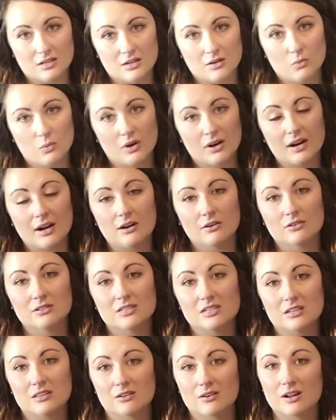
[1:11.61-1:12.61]
workouts
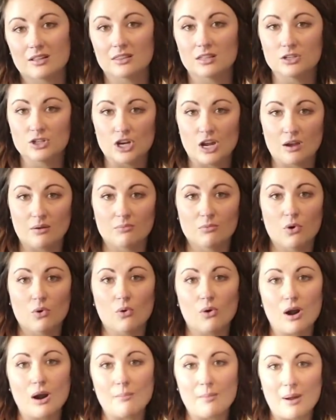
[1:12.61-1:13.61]
either at the gym or at